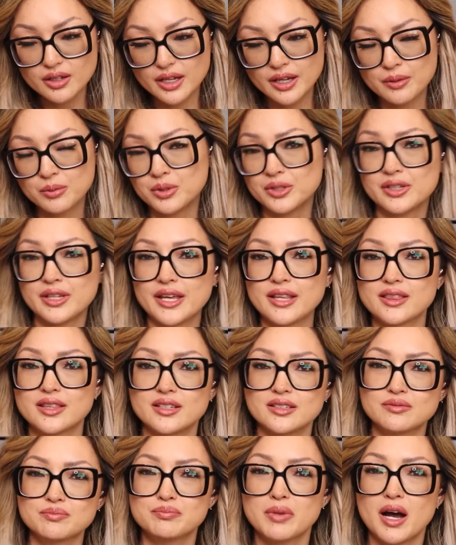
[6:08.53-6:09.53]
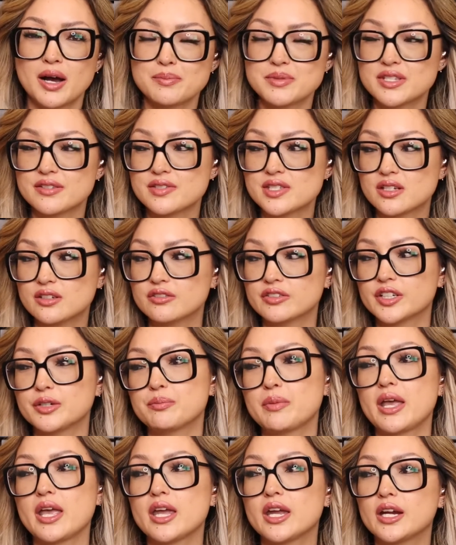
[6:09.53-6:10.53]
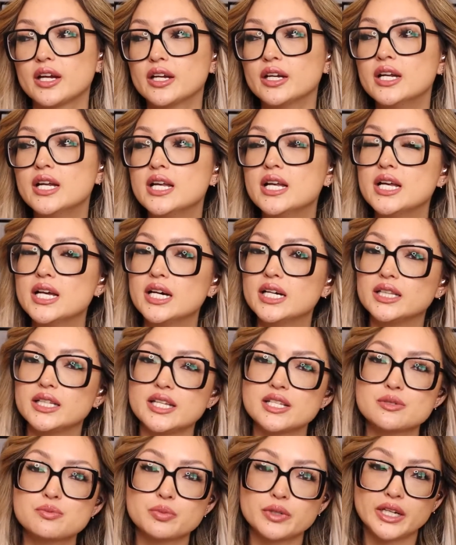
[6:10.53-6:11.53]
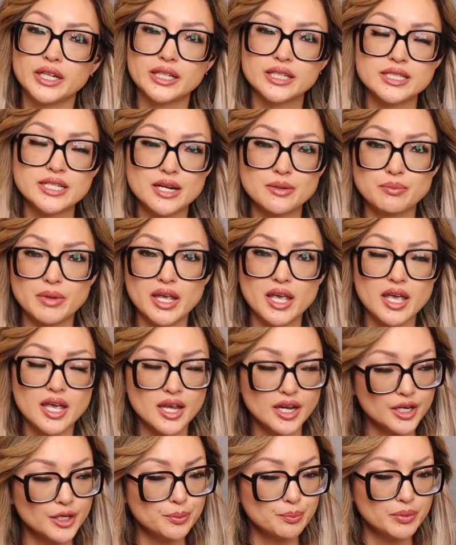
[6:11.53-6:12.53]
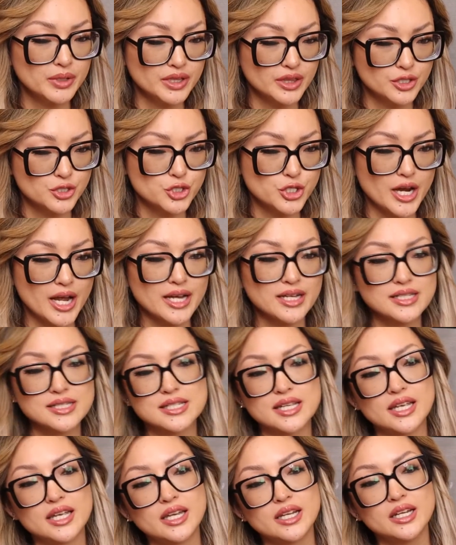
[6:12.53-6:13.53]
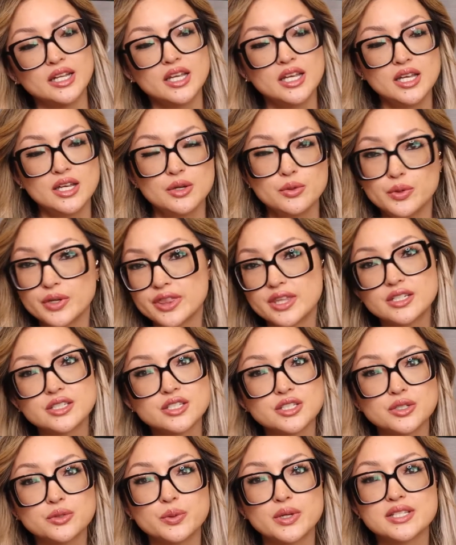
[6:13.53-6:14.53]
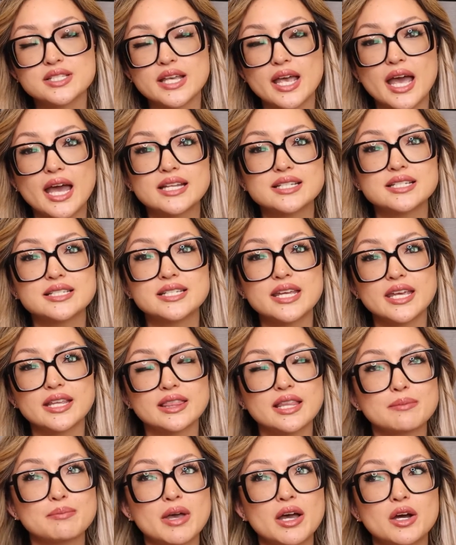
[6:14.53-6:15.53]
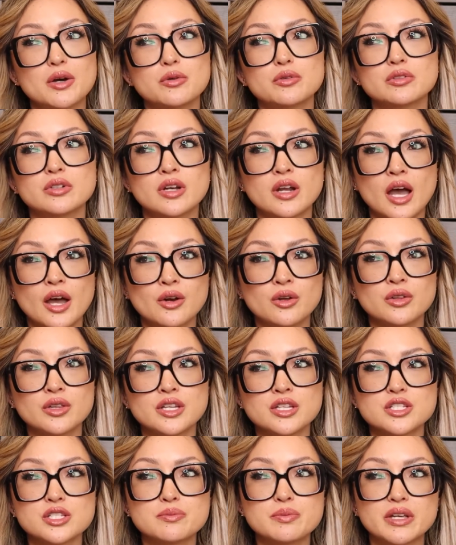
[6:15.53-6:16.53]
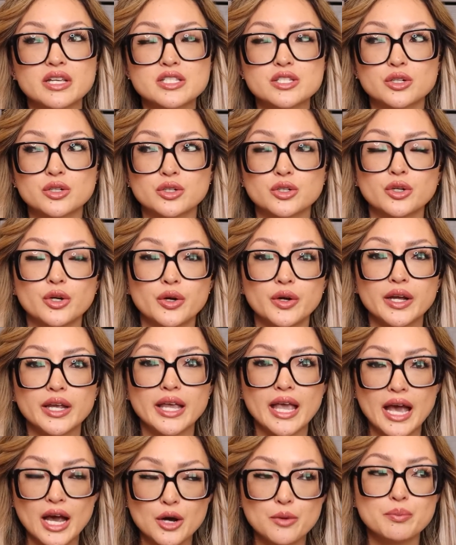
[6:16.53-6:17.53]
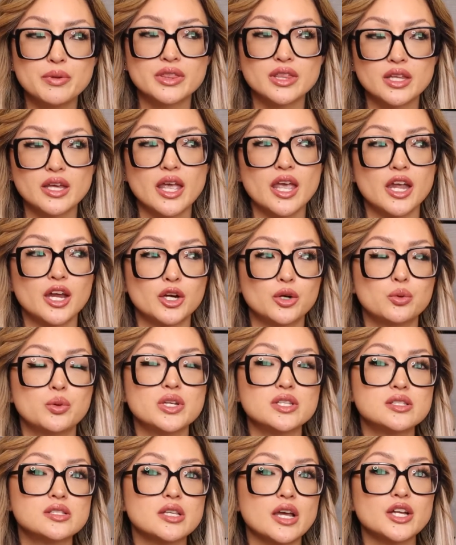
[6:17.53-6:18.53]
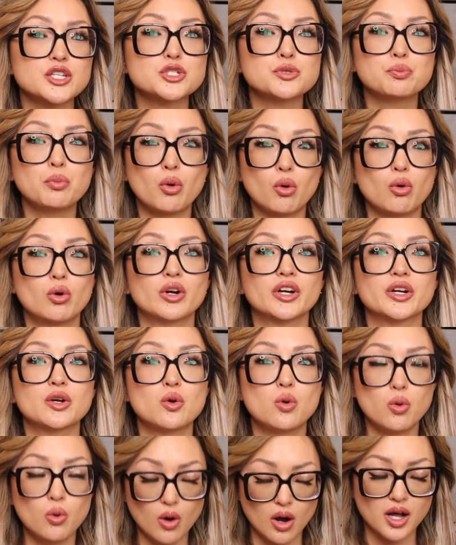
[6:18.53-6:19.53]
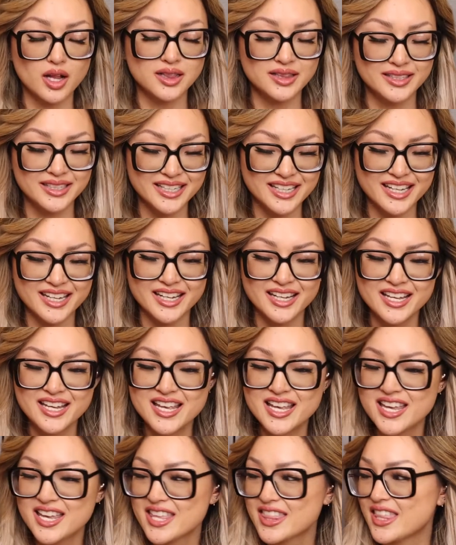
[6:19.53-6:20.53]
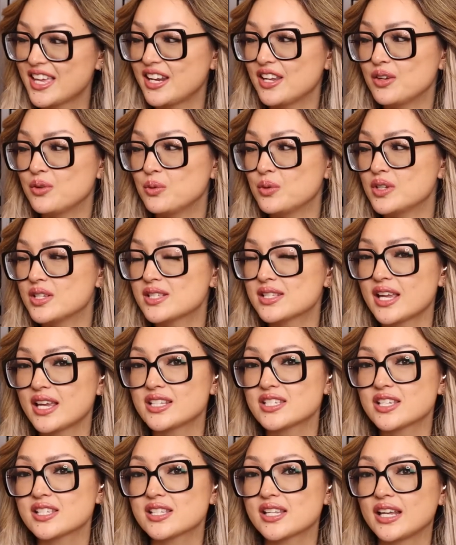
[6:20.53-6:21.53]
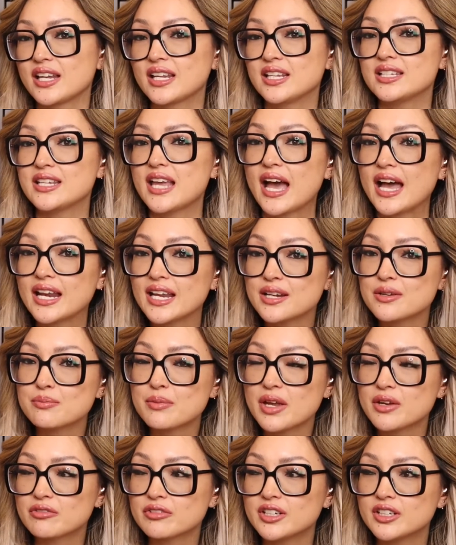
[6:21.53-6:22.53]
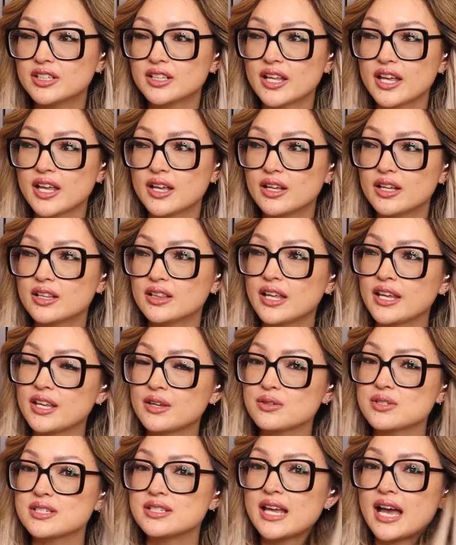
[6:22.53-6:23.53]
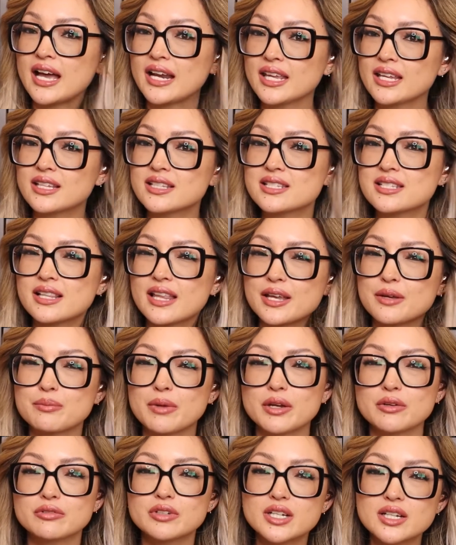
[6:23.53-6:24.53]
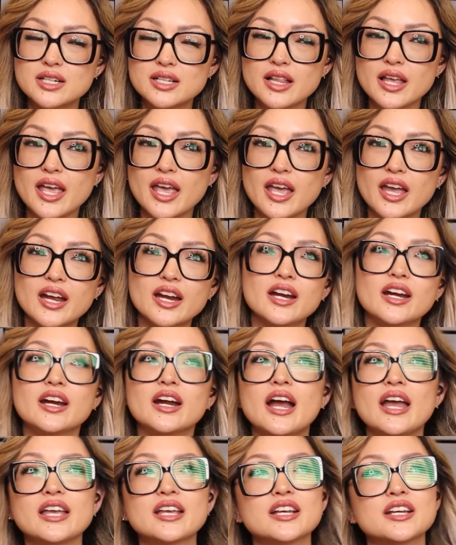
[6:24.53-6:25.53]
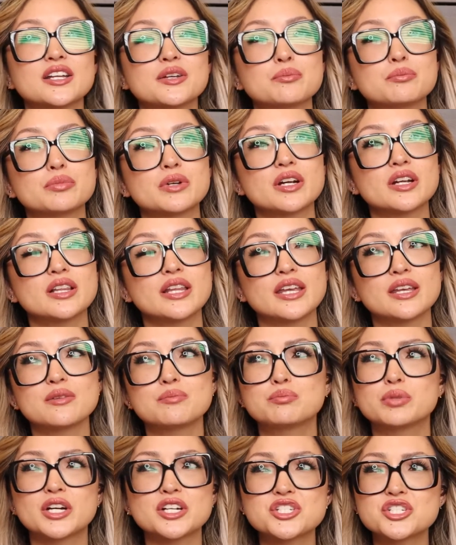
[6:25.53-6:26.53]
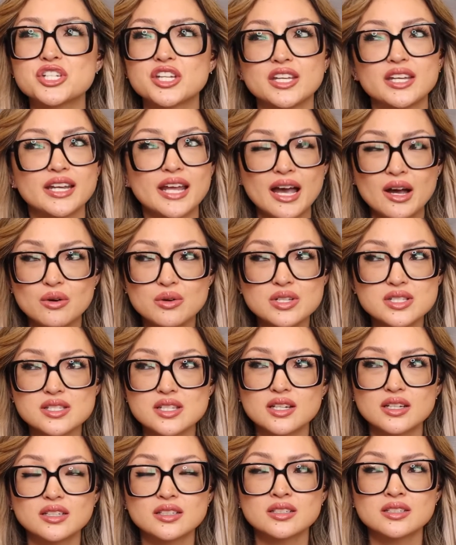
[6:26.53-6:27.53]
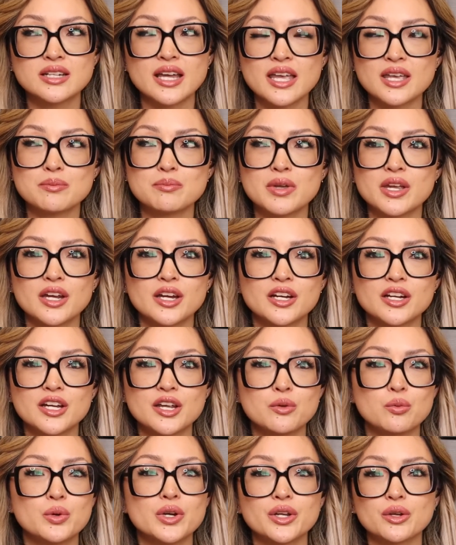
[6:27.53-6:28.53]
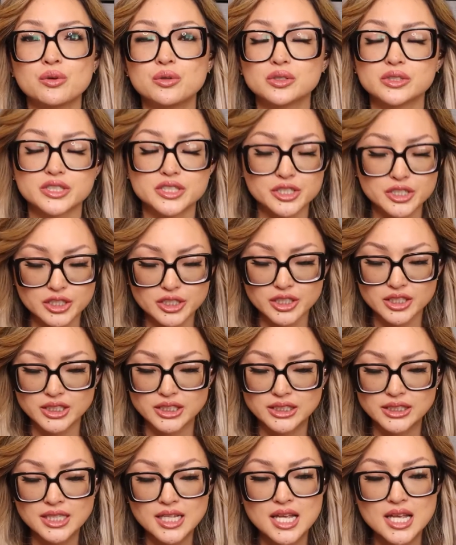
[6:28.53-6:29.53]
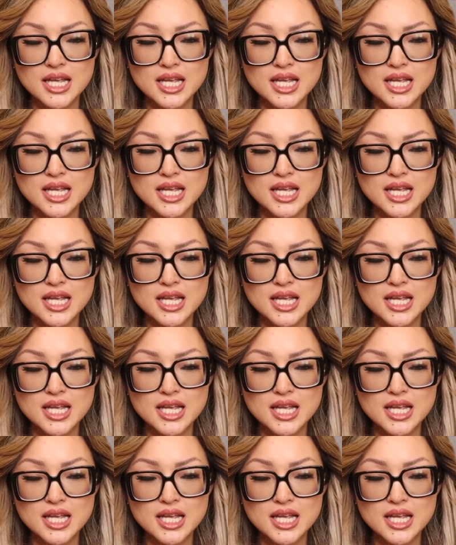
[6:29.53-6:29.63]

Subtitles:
I will like the pops of silver in my hair. Elise braided down my hair, put the tracks in. Within 2 weeks I had to take them out, not only just because they were growing out, but the hair was such poor quality that it was like just getting natted in my real like it was natting into like my real hair. I couldn't like brushing it out was a nightmare. It wouldn't hold a curl.